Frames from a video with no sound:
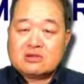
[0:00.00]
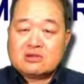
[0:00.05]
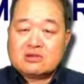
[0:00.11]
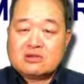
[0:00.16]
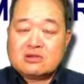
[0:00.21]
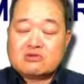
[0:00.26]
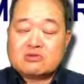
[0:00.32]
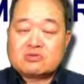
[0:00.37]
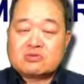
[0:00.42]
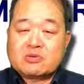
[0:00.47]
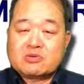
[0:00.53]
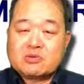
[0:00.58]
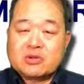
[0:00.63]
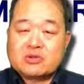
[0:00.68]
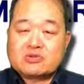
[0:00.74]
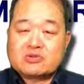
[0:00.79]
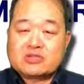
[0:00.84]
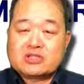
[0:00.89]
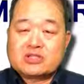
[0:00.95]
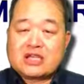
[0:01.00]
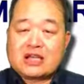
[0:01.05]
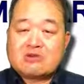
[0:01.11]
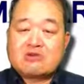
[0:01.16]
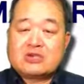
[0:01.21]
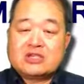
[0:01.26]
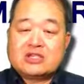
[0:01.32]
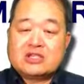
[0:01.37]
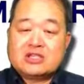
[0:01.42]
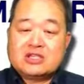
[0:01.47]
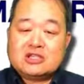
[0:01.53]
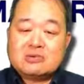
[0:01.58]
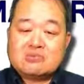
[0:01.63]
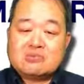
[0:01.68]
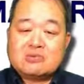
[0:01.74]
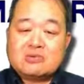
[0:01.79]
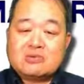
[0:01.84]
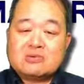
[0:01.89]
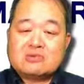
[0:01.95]
it was proposed that we keep
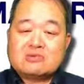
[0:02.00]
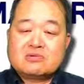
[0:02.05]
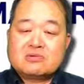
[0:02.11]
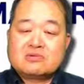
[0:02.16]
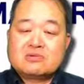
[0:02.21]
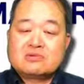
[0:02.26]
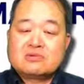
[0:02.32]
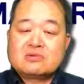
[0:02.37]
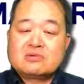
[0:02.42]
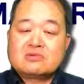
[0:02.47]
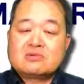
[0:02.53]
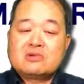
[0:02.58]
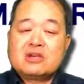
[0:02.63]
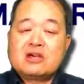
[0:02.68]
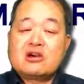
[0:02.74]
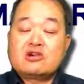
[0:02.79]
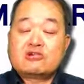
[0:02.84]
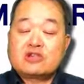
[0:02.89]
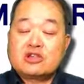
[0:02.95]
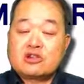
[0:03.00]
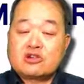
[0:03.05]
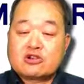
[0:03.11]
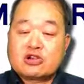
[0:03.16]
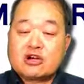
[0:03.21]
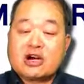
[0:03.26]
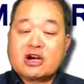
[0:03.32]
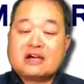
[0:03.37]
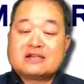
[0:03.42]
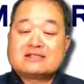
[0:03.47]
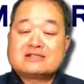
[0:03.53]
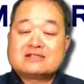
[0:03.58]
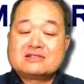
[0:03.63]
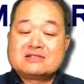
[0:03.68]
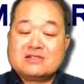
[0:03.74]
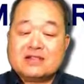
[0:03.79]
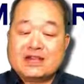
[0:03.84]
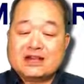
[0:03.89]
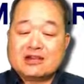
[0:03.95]
healthcare costs
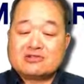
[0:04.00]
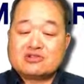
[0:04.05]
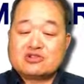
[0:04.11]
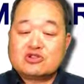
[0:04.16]
down.